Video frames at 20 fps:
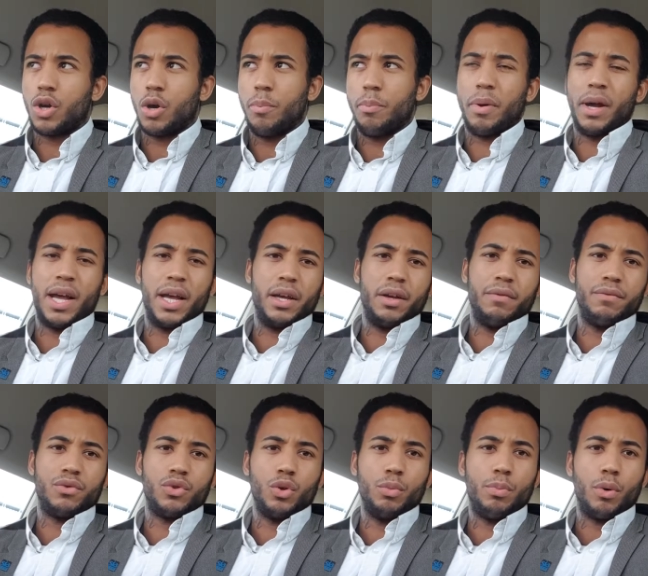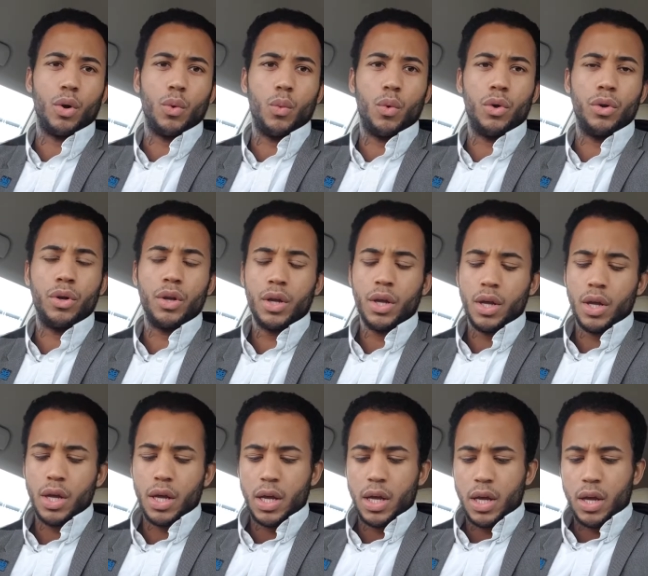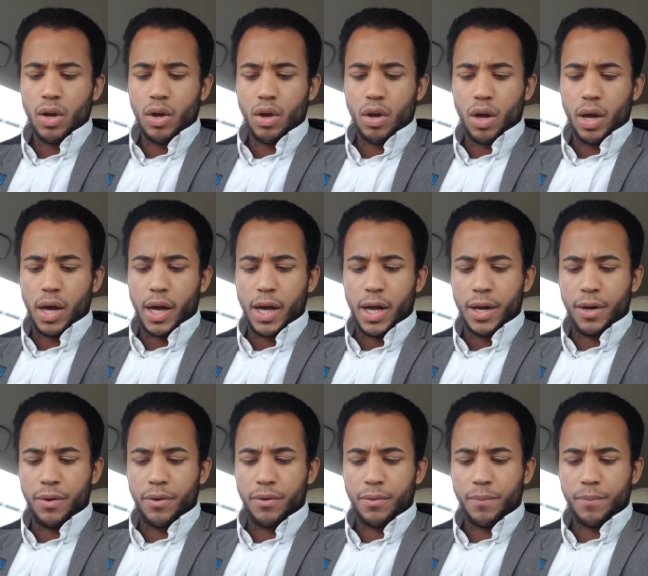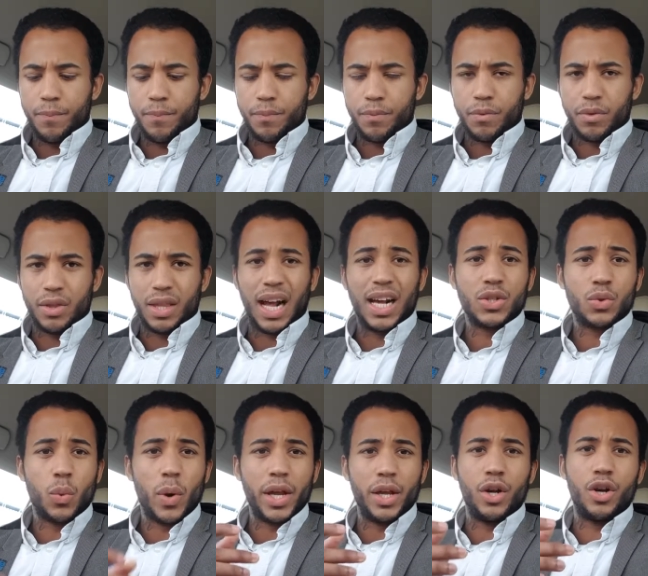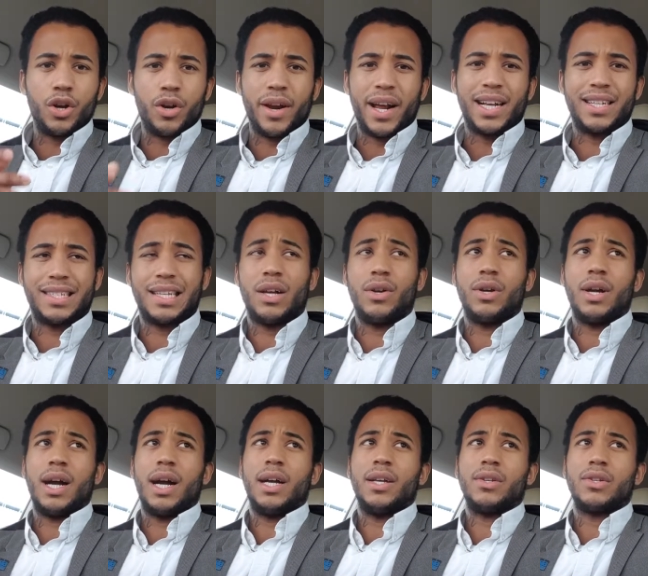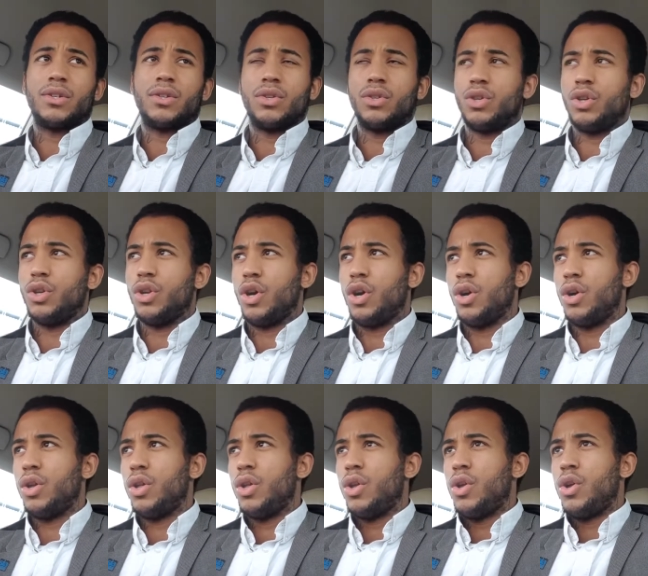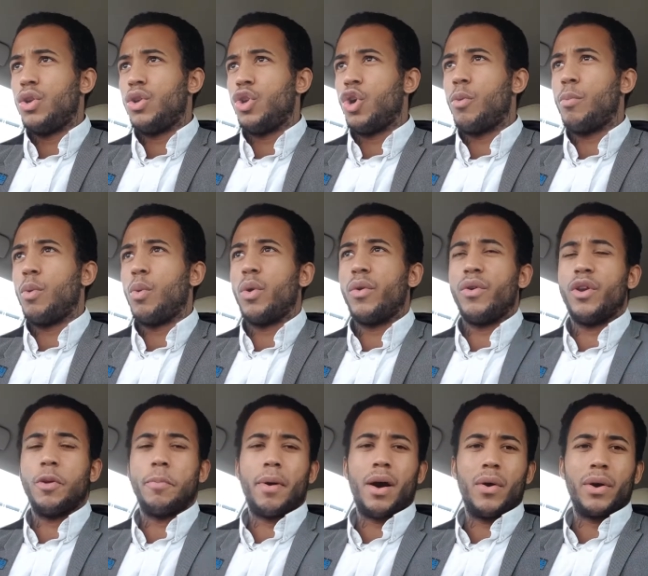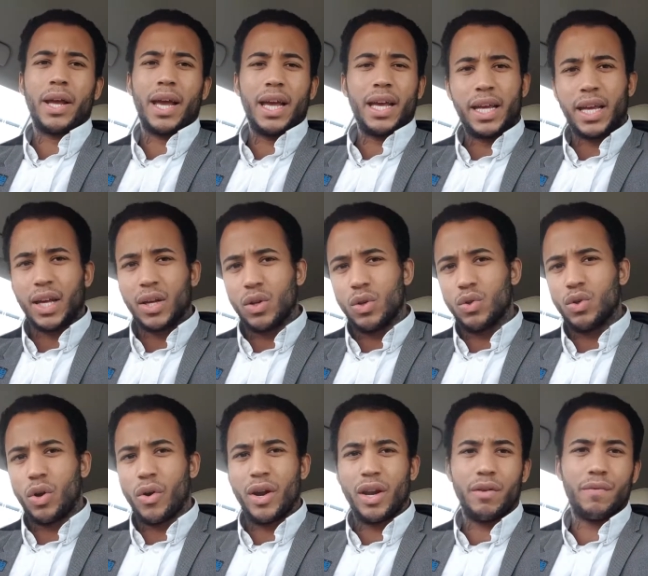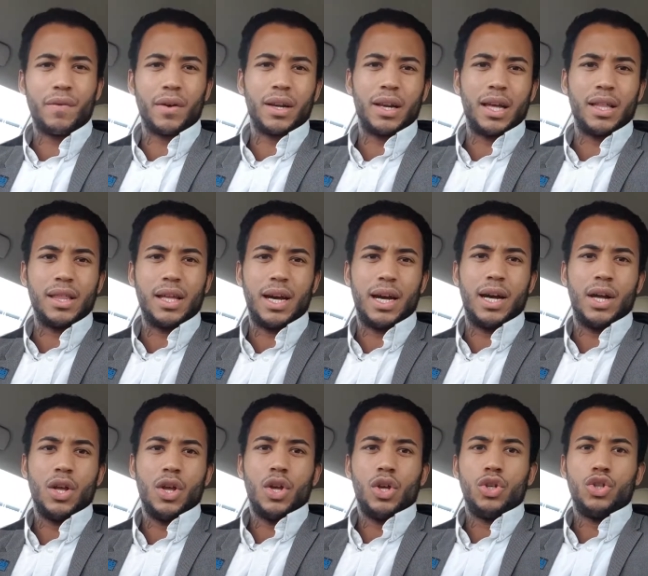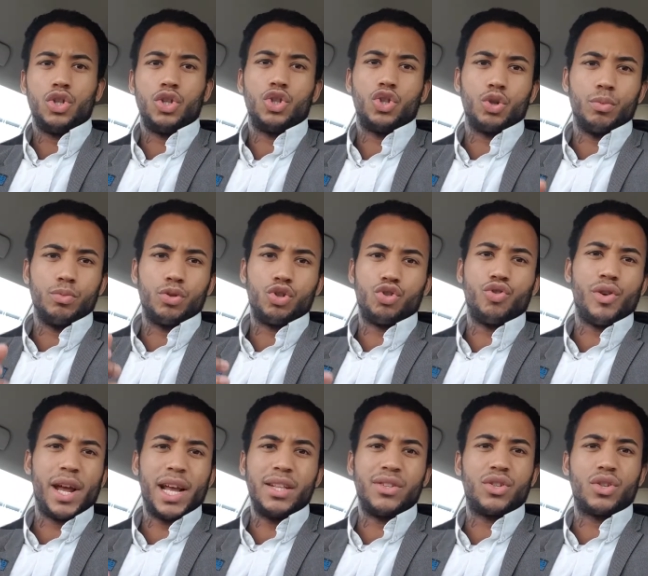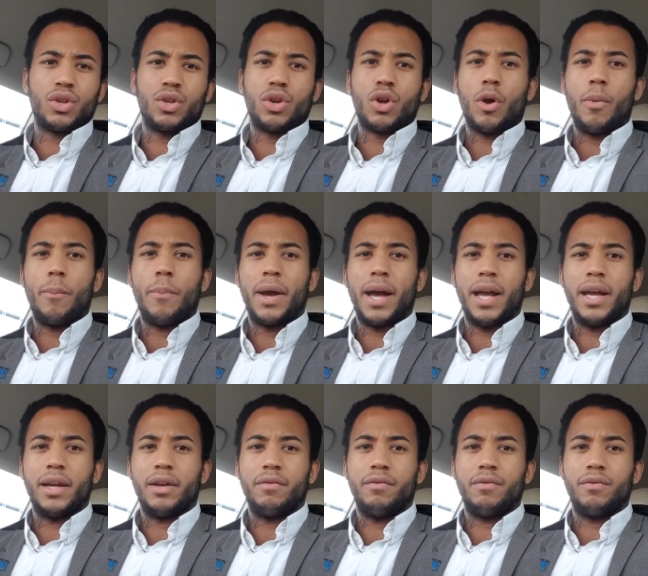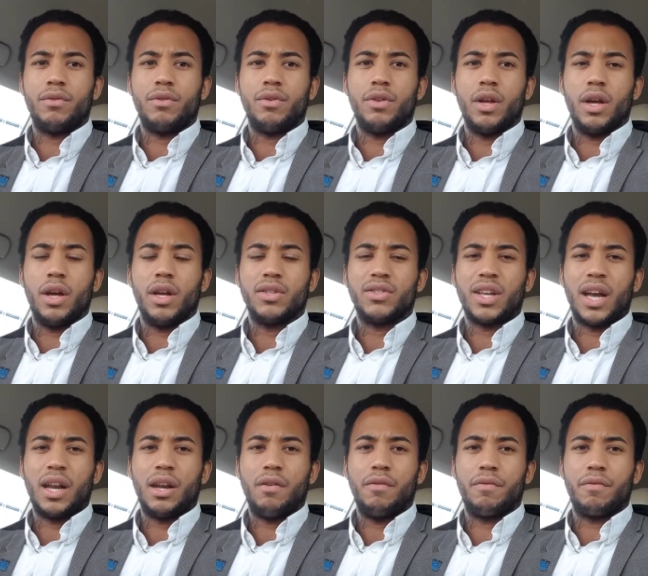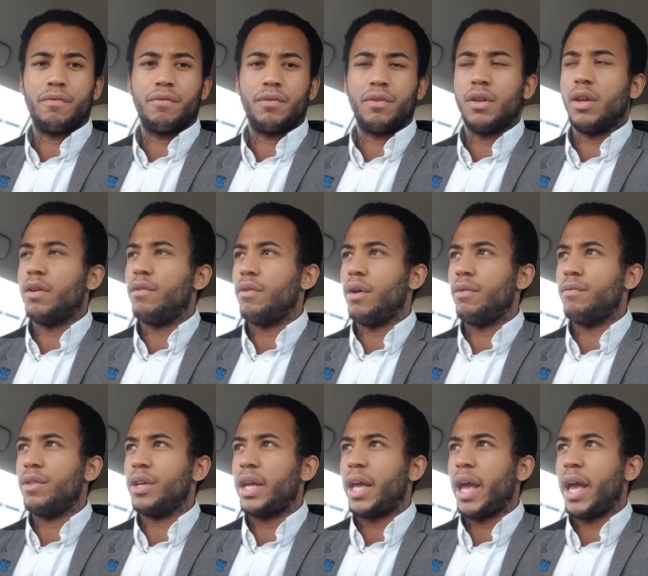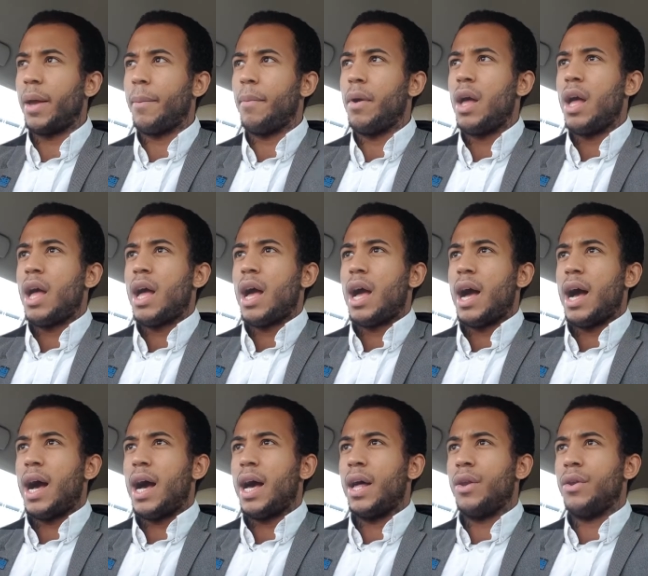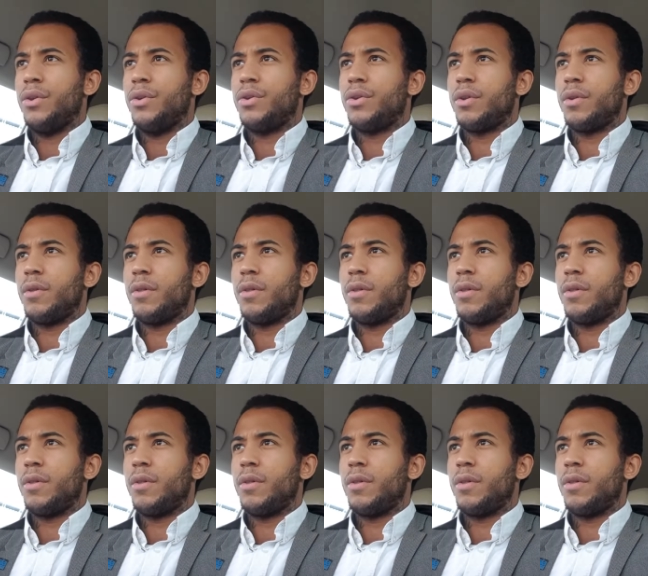a competitive two point one, and that's where you're going to excel, guys. You know, don't be worried about getting killed or anything like that. Just jump straight into the competitive uh, side of the, of the game, and